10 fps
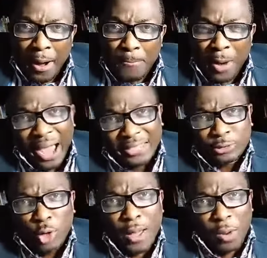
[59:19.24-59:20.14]
But I
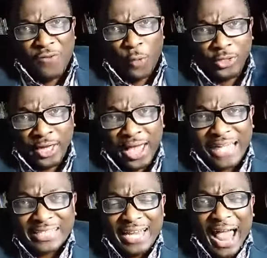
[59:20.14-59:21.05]
told my wife one day, I
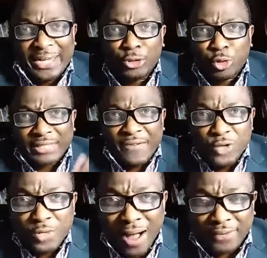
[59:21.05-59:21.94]
said, I need to interview
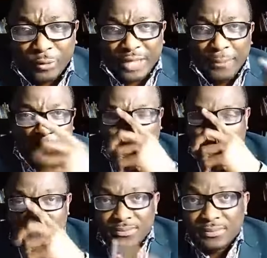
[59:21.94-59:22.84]
the man for 10
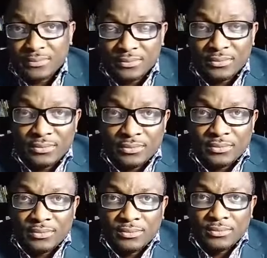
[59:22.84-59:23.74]
minutes.
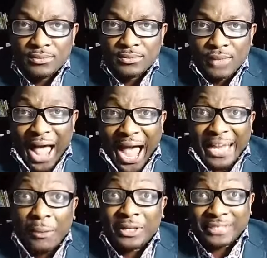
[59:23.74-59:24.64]
And
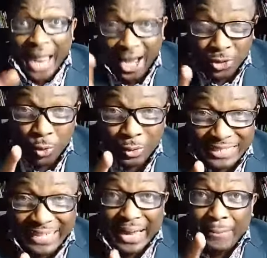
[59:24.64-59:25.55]
I will tell you
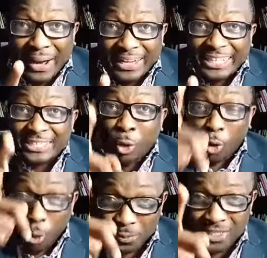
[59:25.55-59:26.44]
that man is
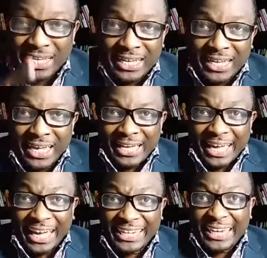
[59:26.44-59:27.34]
corrupt.
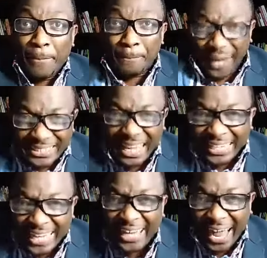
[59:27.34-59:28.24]
In the
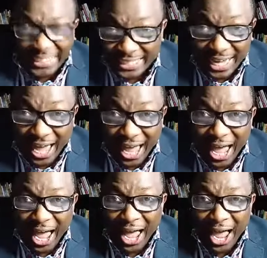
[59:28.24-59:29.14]
present day Nigeria,
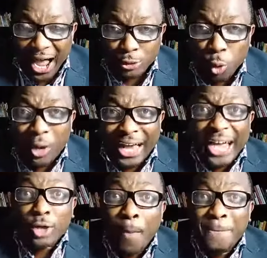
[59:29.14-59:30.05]
you
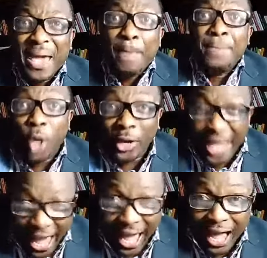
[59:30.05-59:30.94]
cannot be a
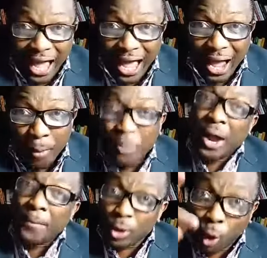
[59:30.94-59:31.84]
billionaire
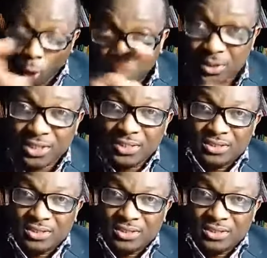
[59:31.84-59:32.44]
without being corrupt.